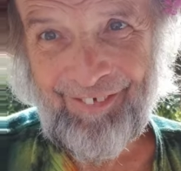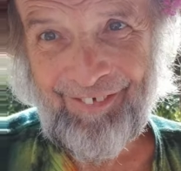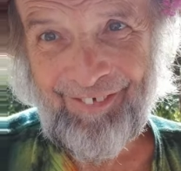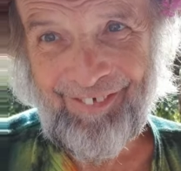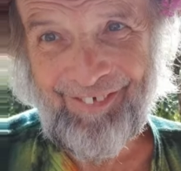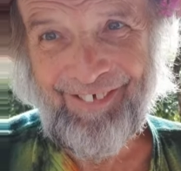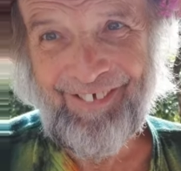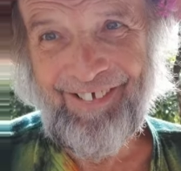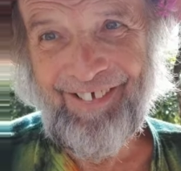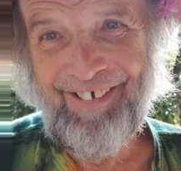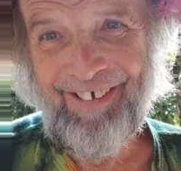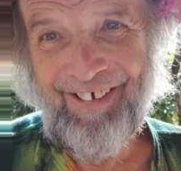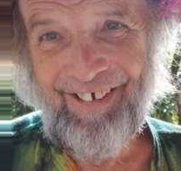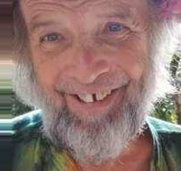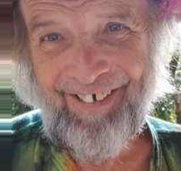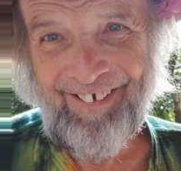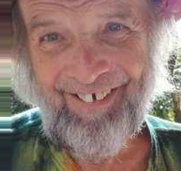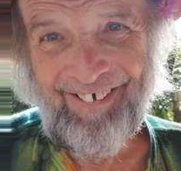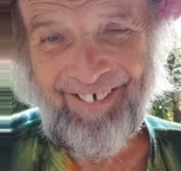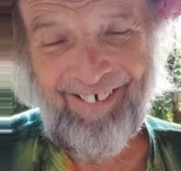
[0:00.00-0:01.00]

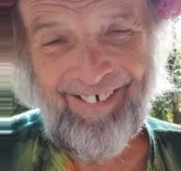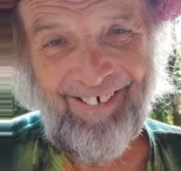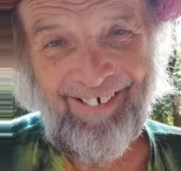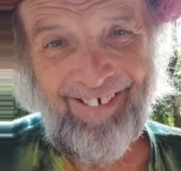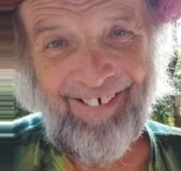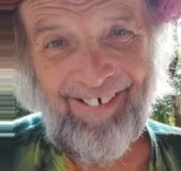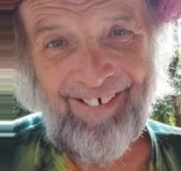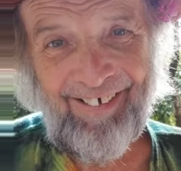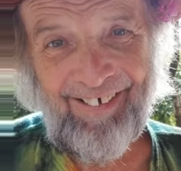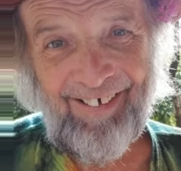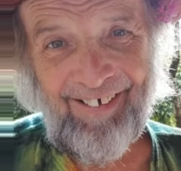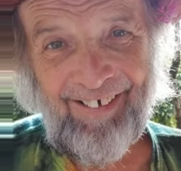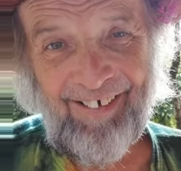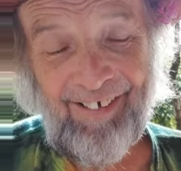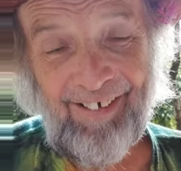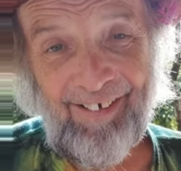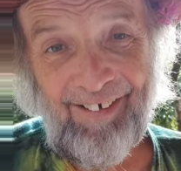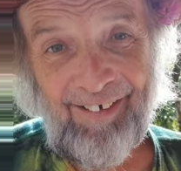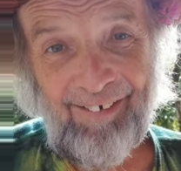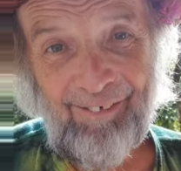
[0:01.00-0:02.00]

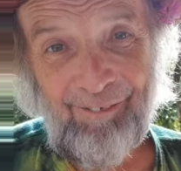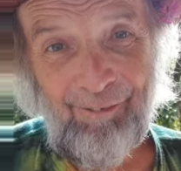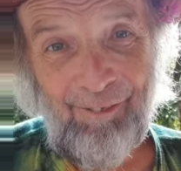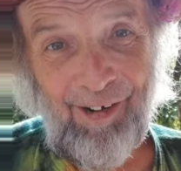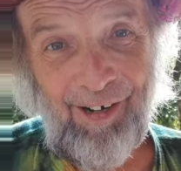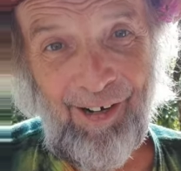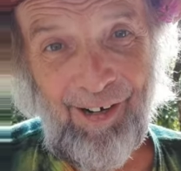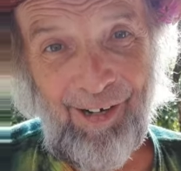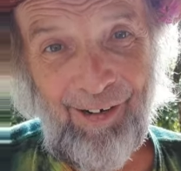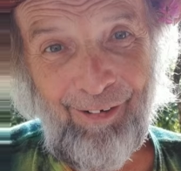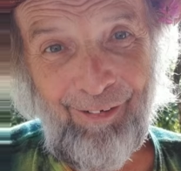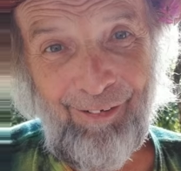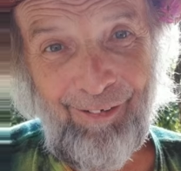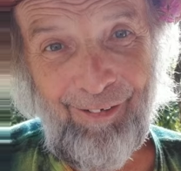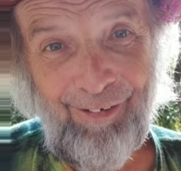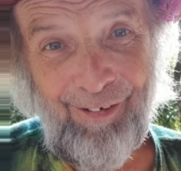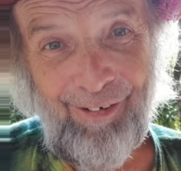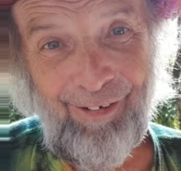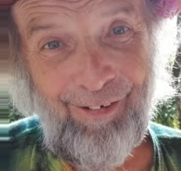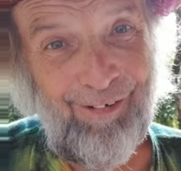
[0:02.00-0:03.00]

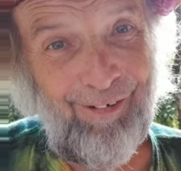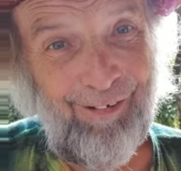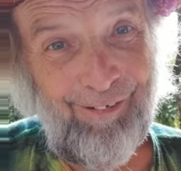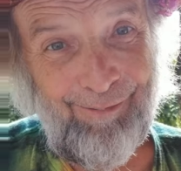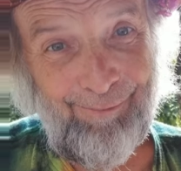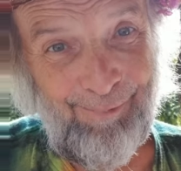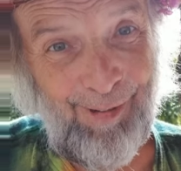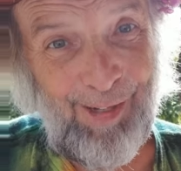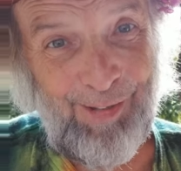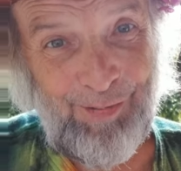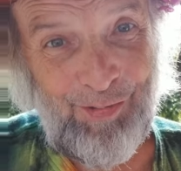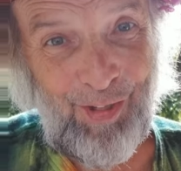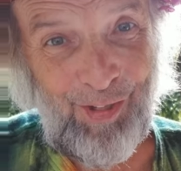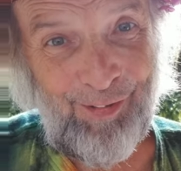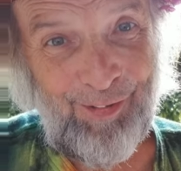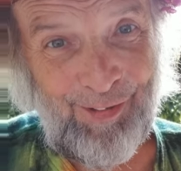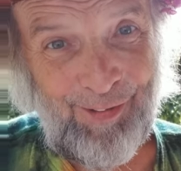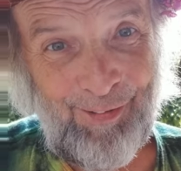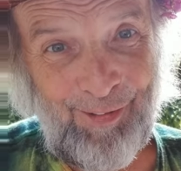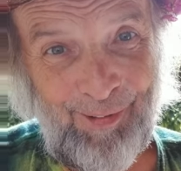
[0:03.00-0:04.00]
By
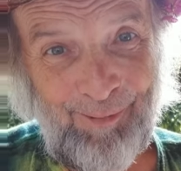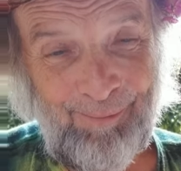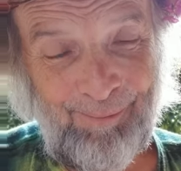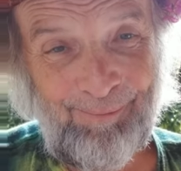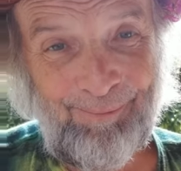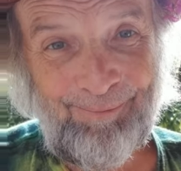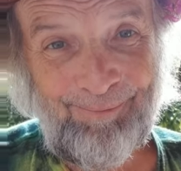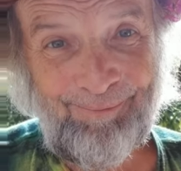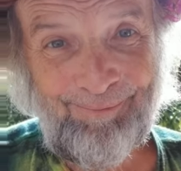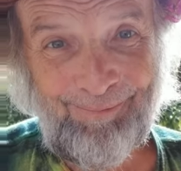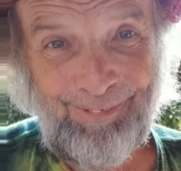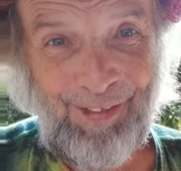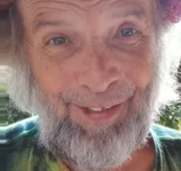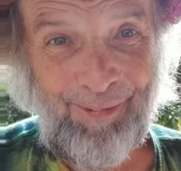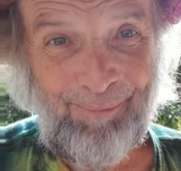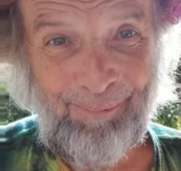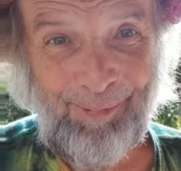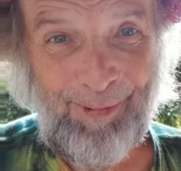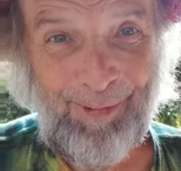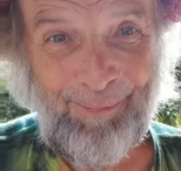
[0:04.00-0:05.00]
jailing them.
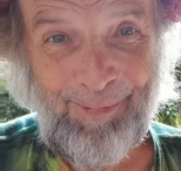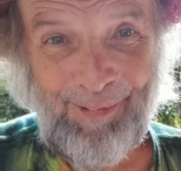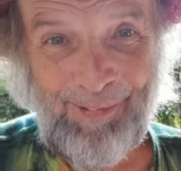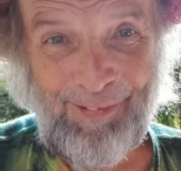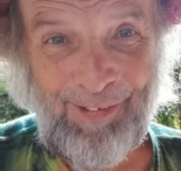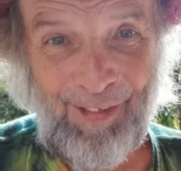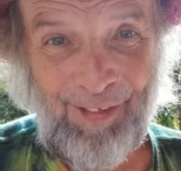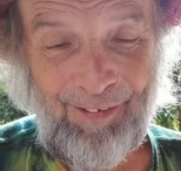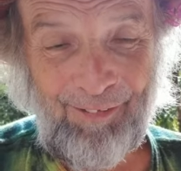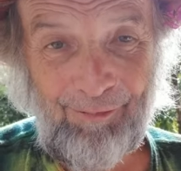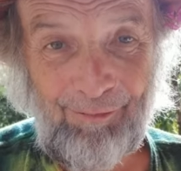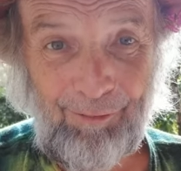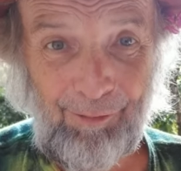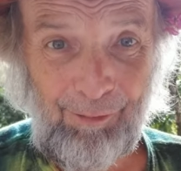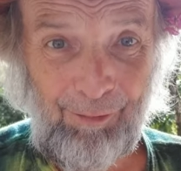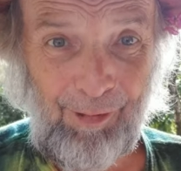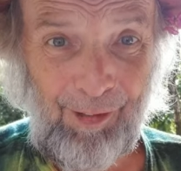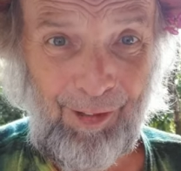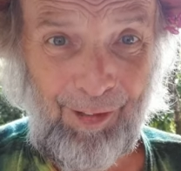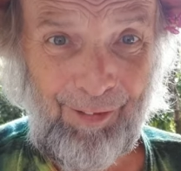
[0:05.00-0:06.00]
Put them in jail.
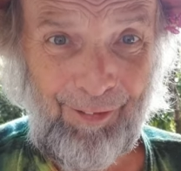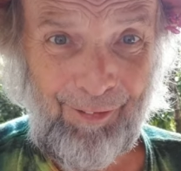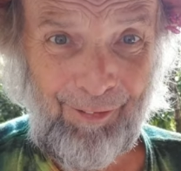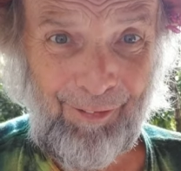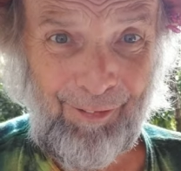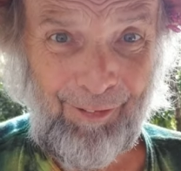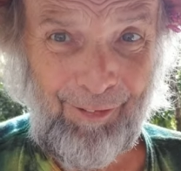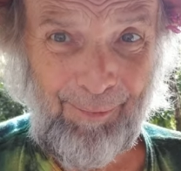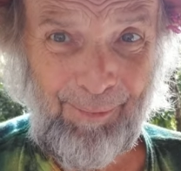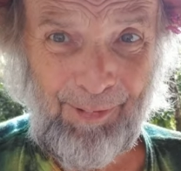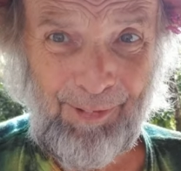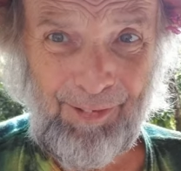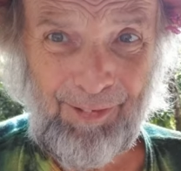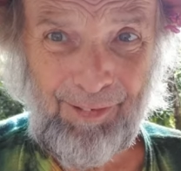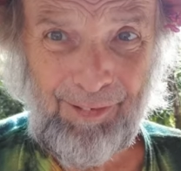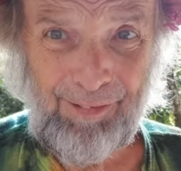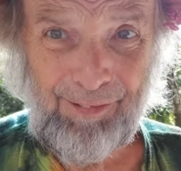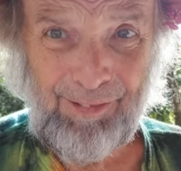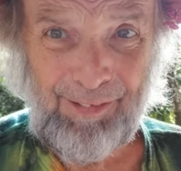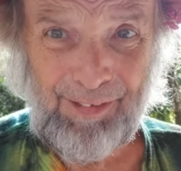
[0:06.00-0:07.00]
For what? Herbs?
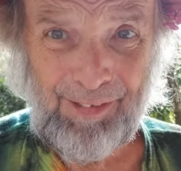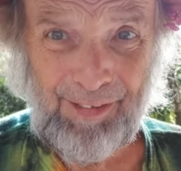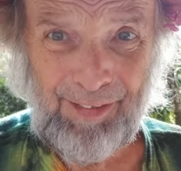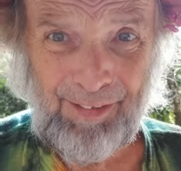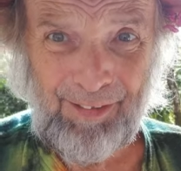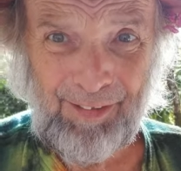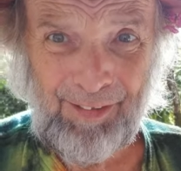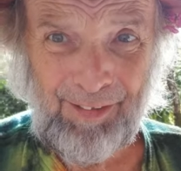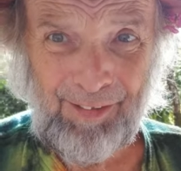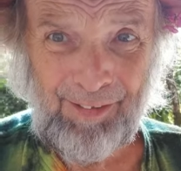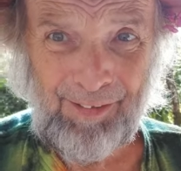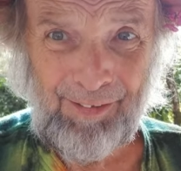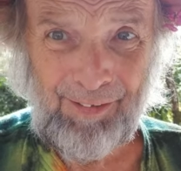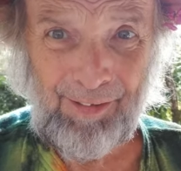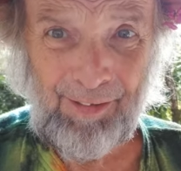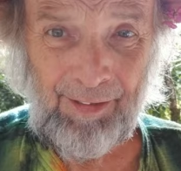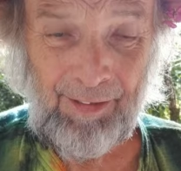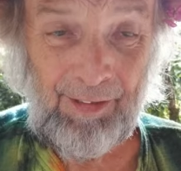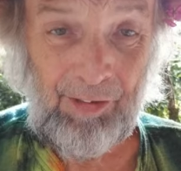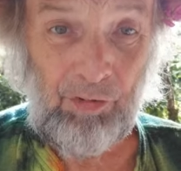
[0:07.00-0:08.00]

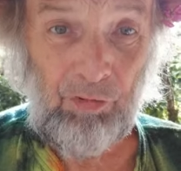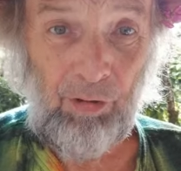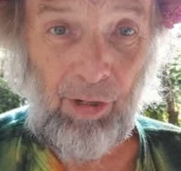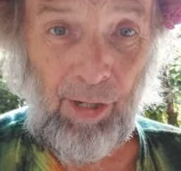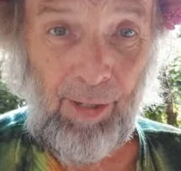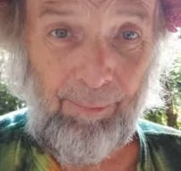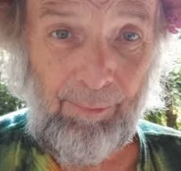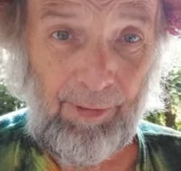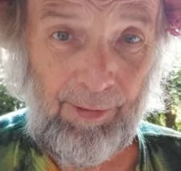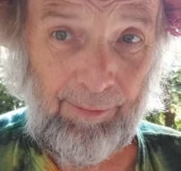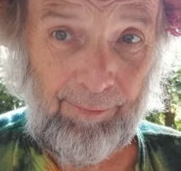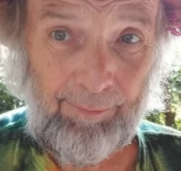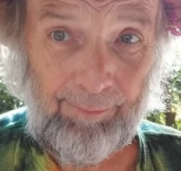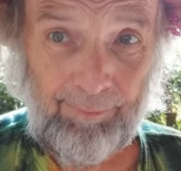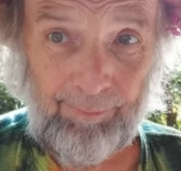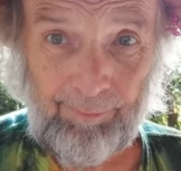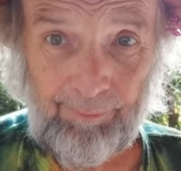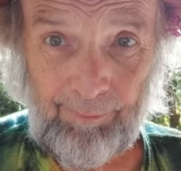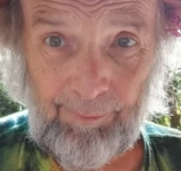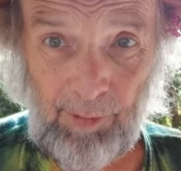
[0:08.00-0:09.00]
Entrapment,
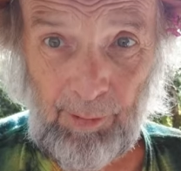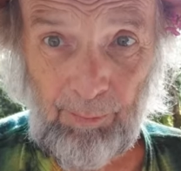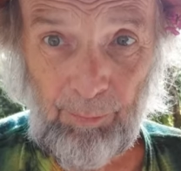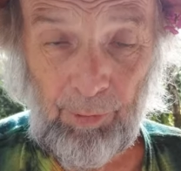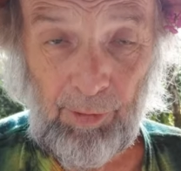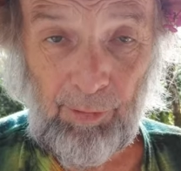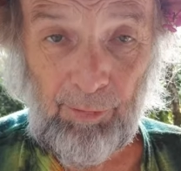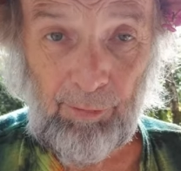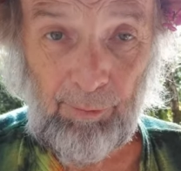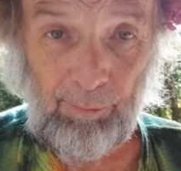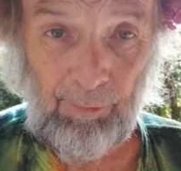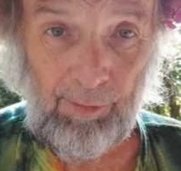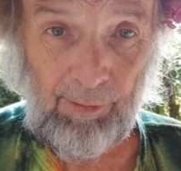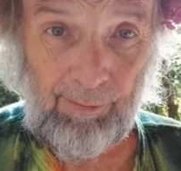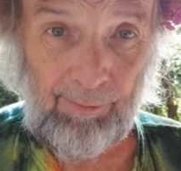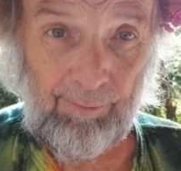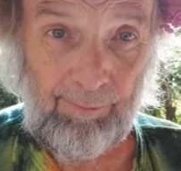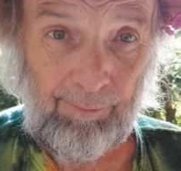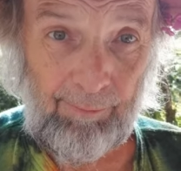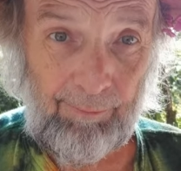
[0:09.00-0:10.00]

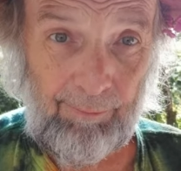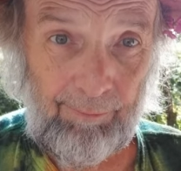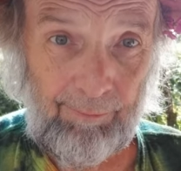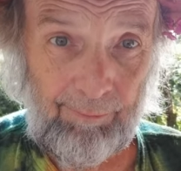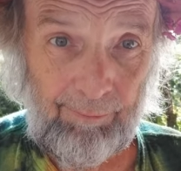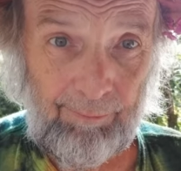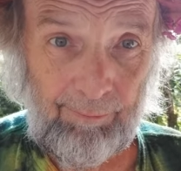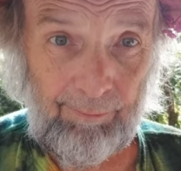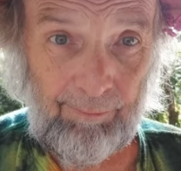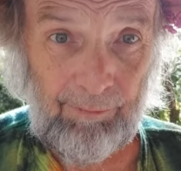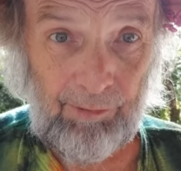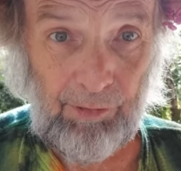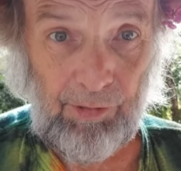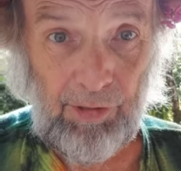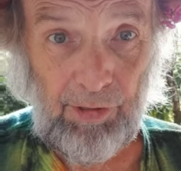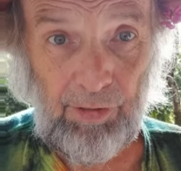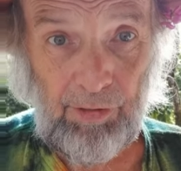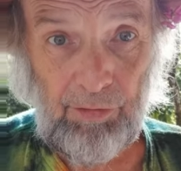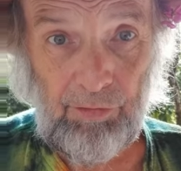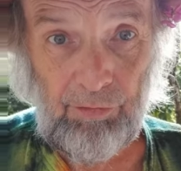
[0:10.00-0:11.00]
imprisonment,
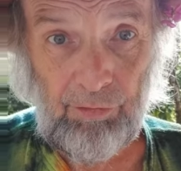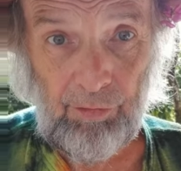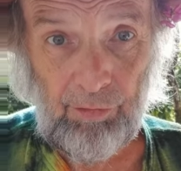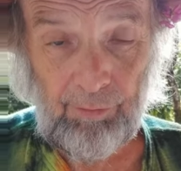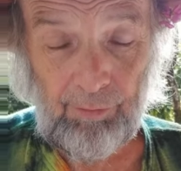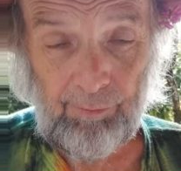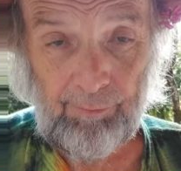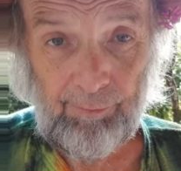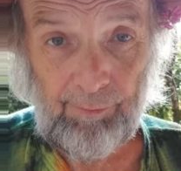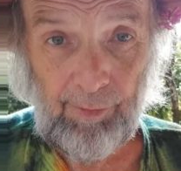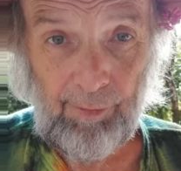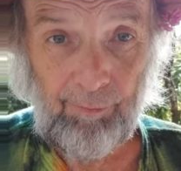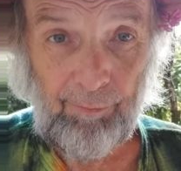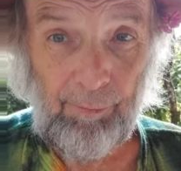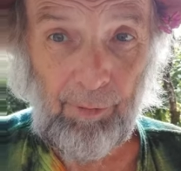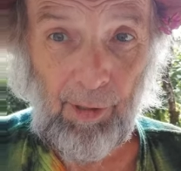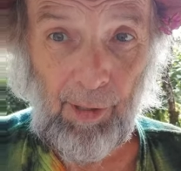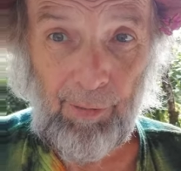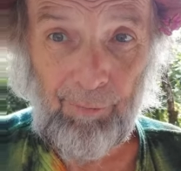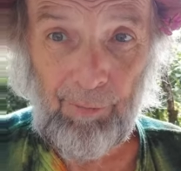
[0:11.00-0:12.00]
seizure of
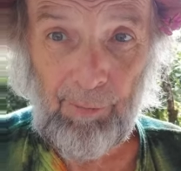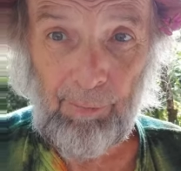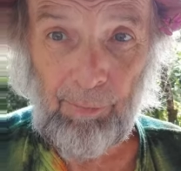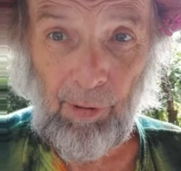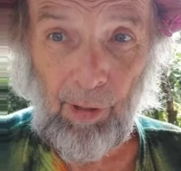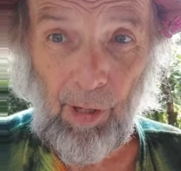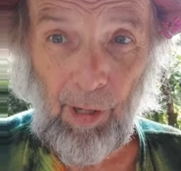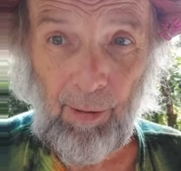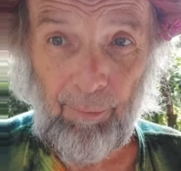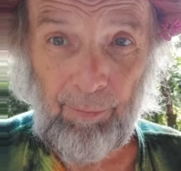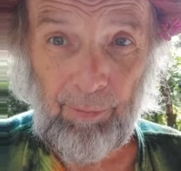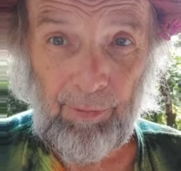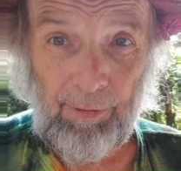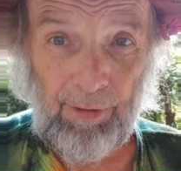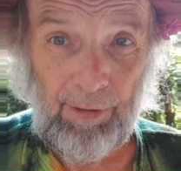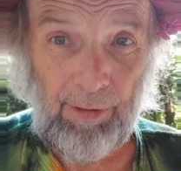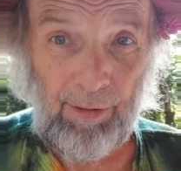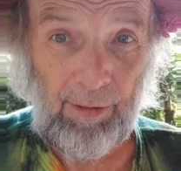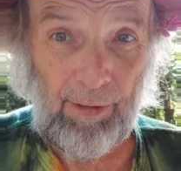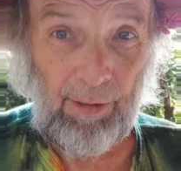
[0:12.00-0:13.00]
private
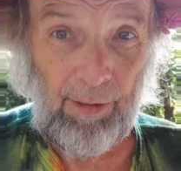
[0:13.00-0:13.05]
property.